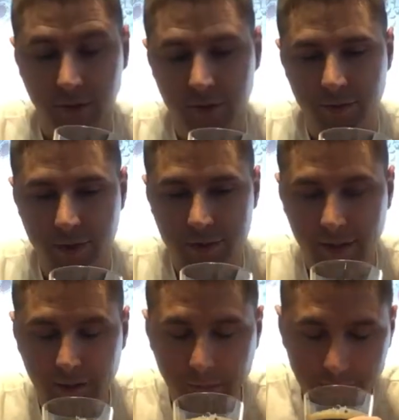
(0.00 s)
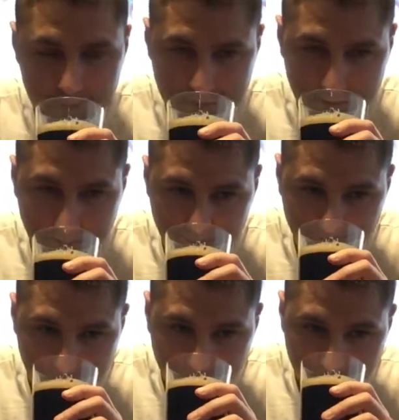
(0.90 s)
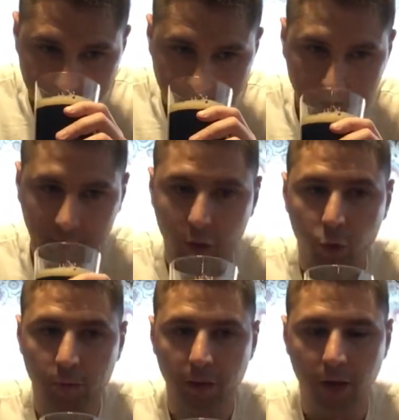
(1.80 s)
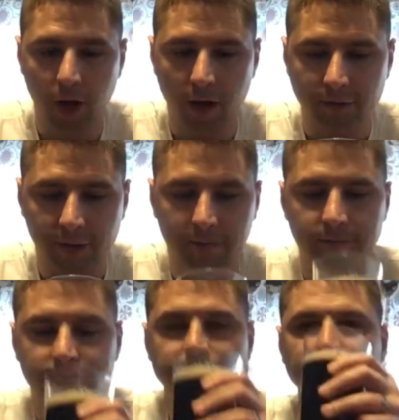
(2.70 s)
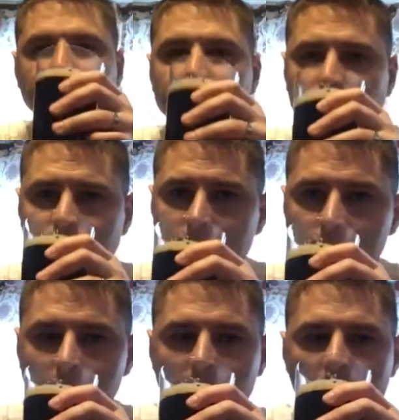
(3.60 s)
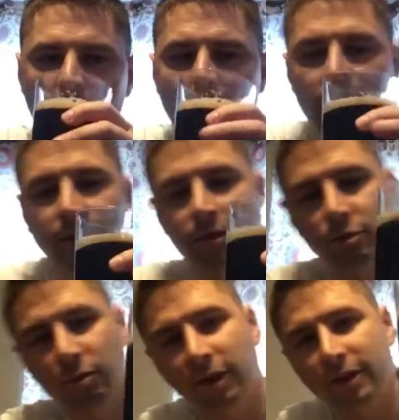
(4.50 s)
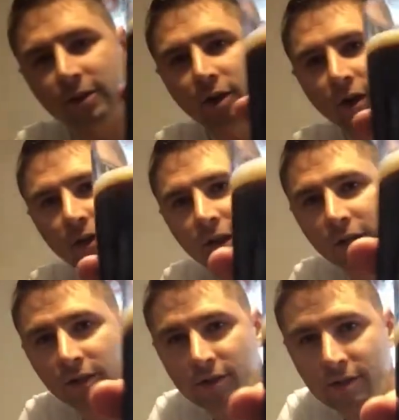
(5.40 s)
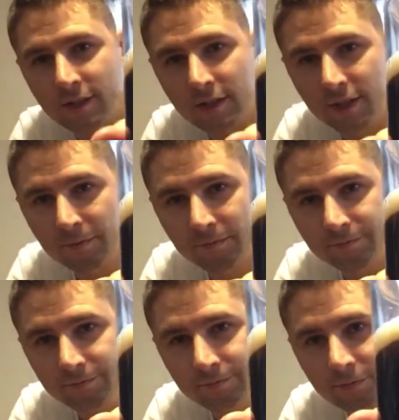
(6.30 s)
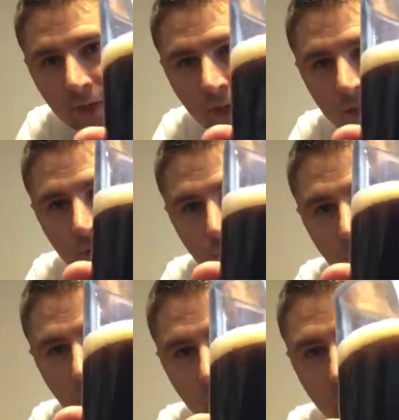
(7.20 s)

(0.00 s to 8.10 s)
So it smells like to me is like cold brew coffee. All right, it's really dark, you can see, extremely